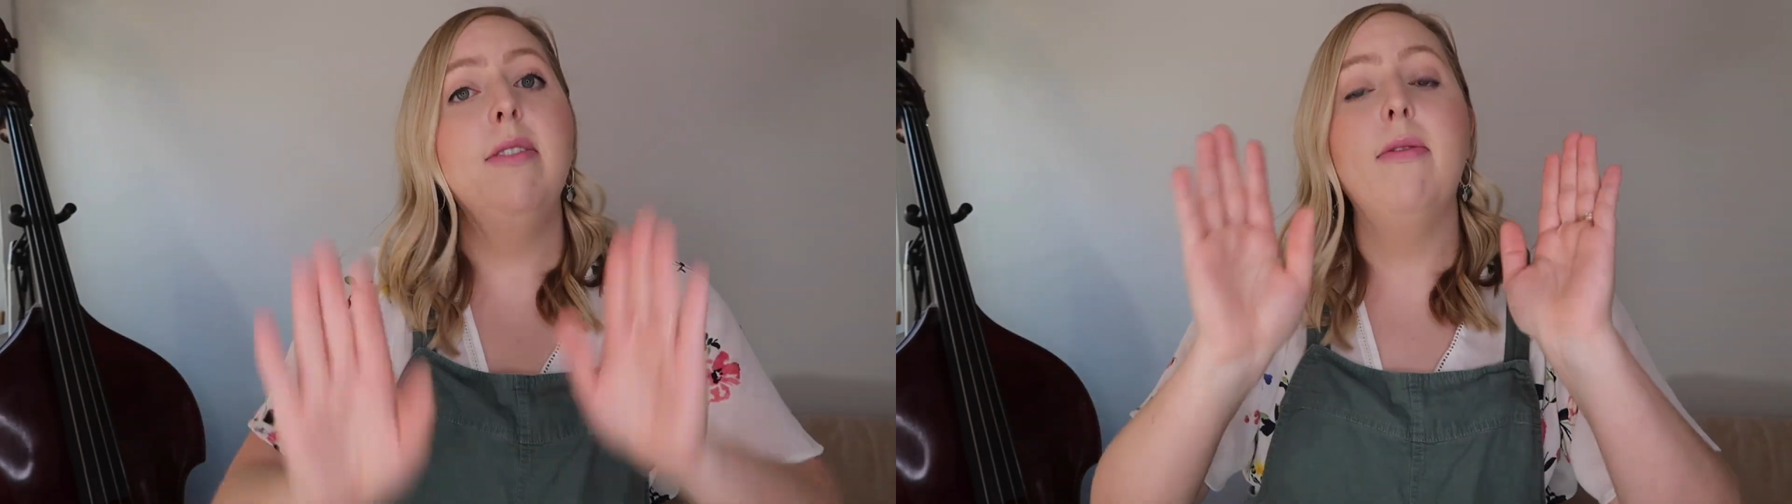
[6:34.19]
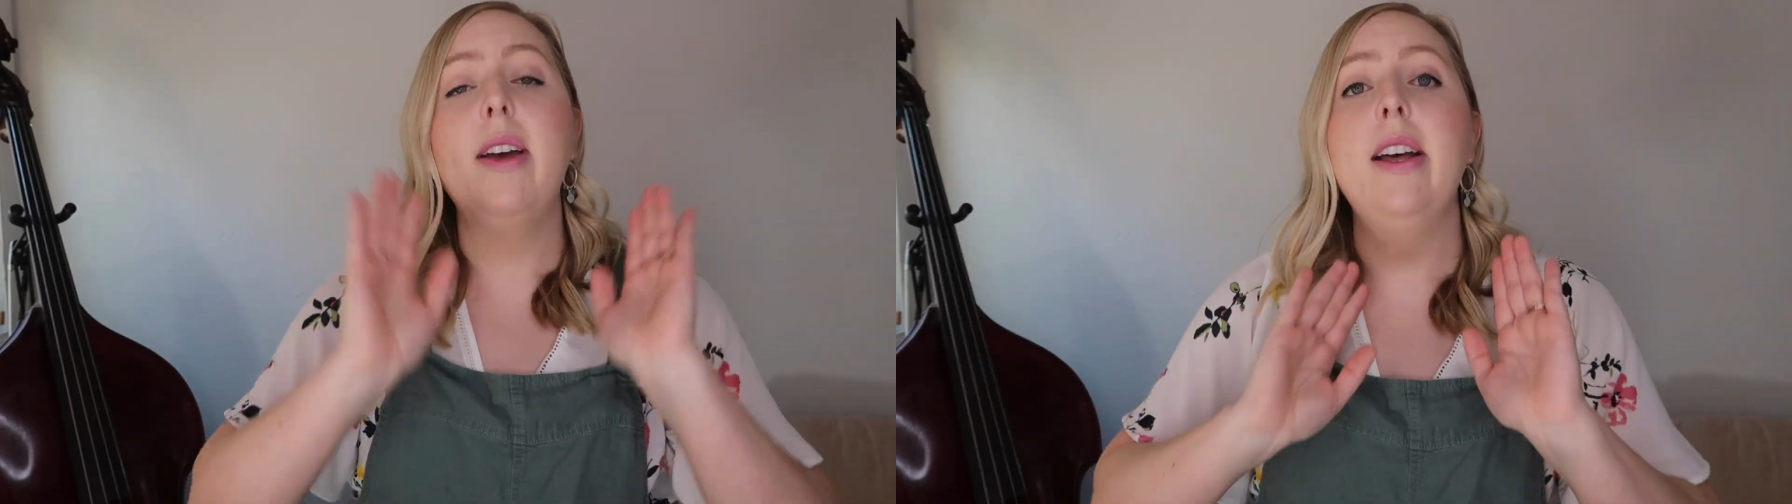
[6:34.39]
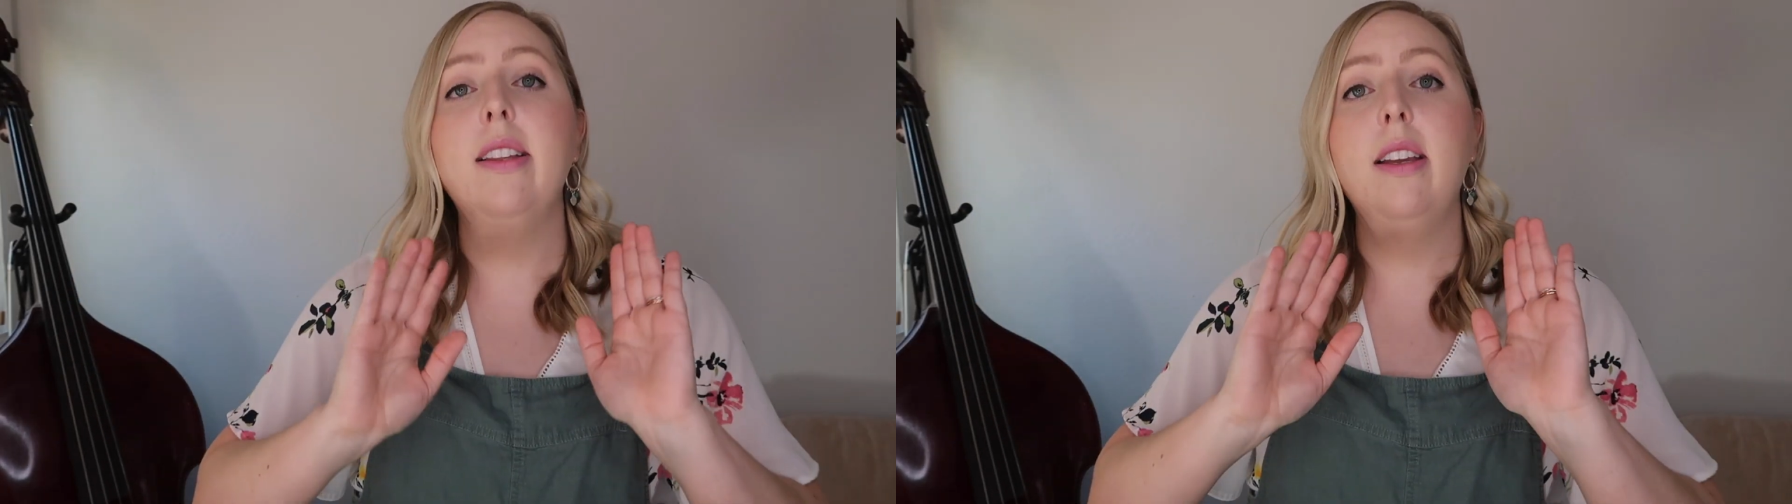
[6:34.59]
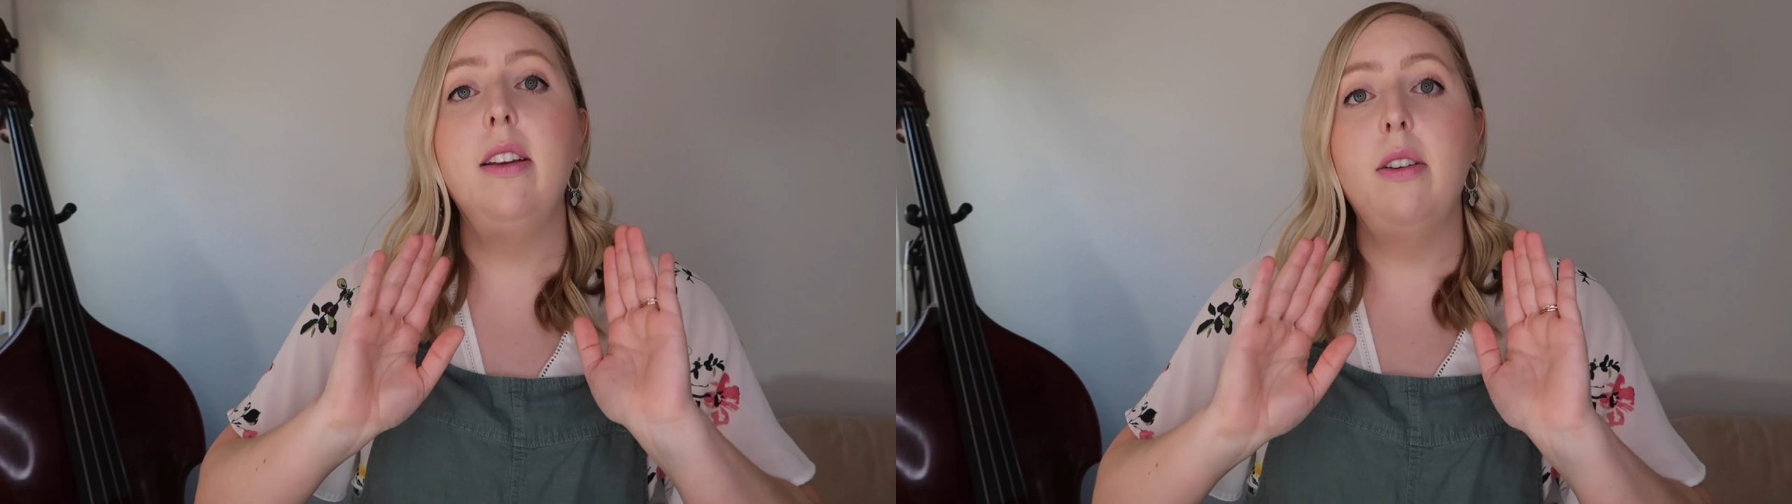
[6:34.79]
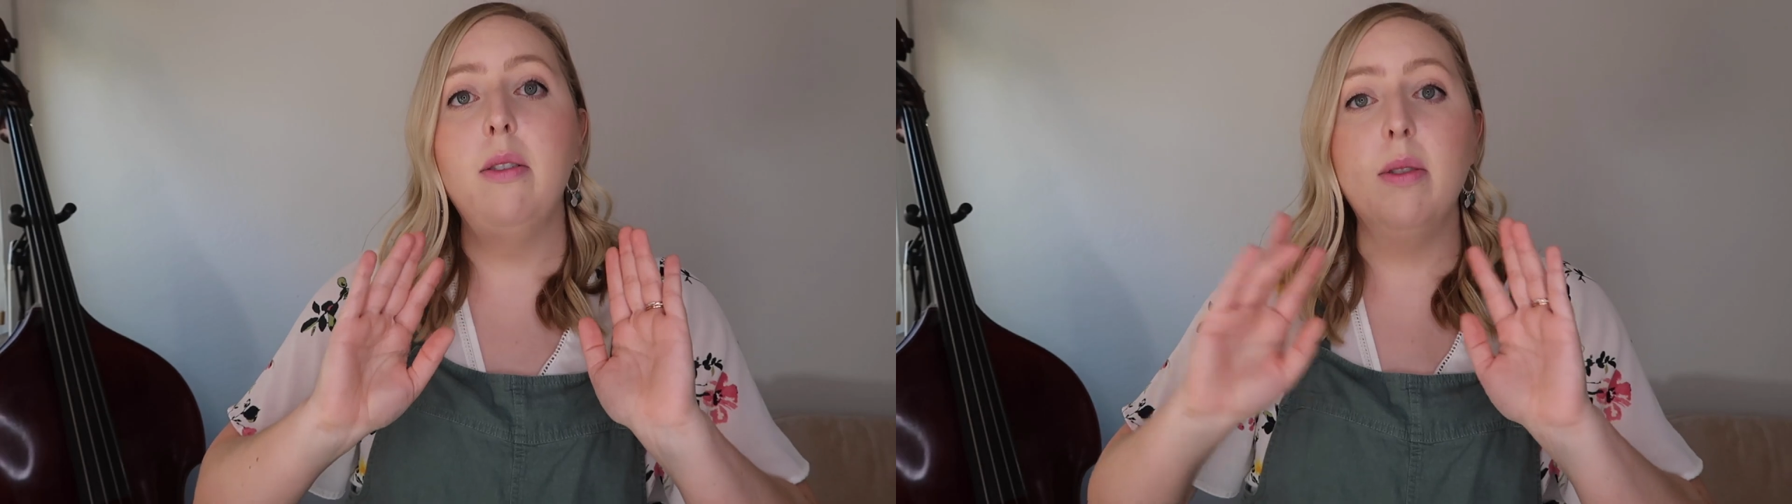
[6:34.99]
the
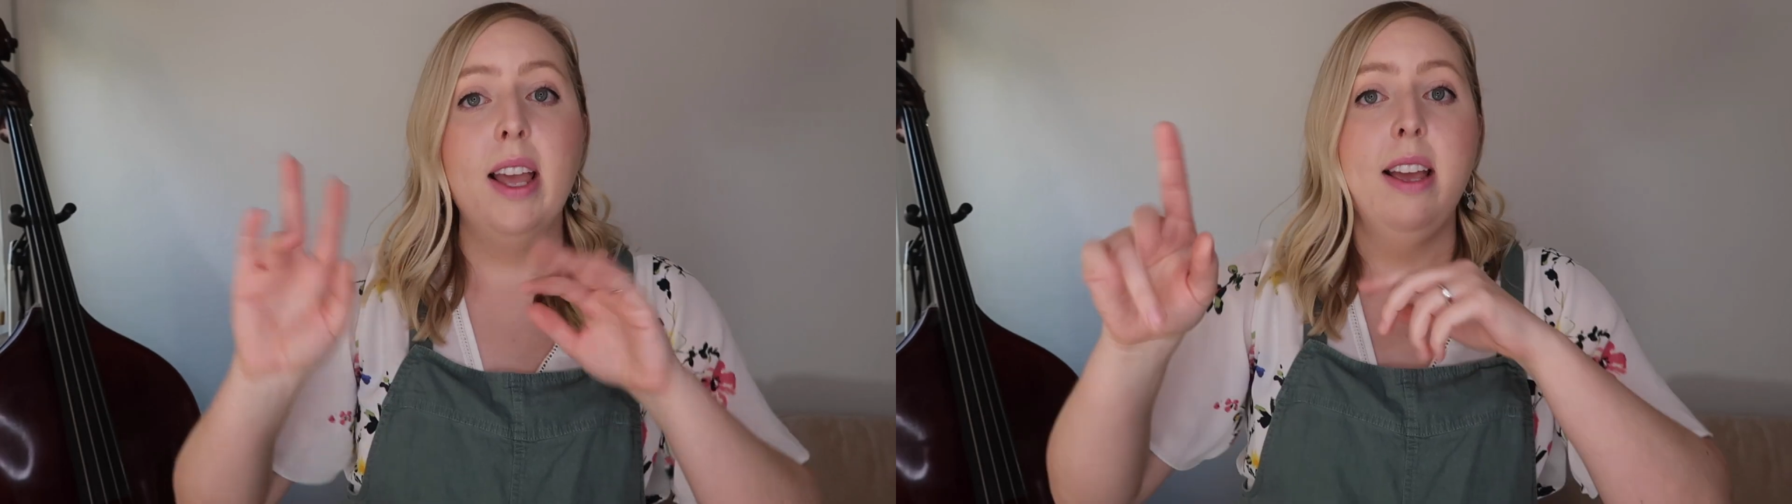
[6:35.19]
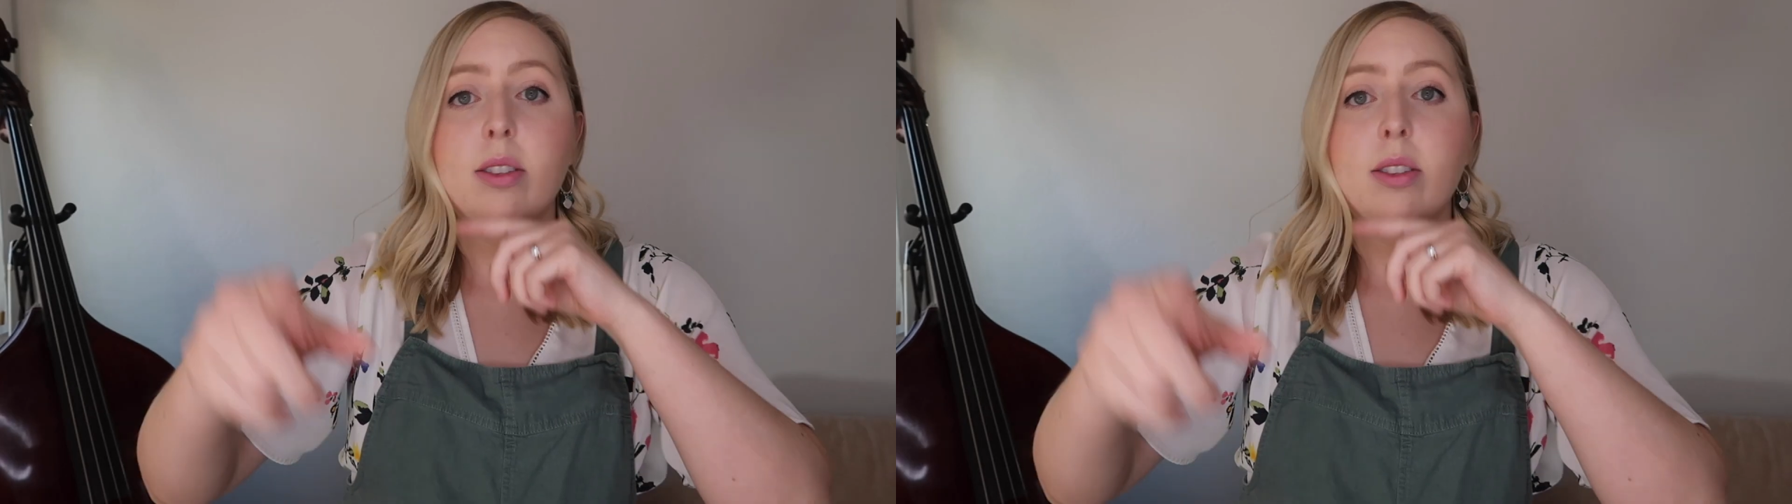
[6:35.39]
valley-o.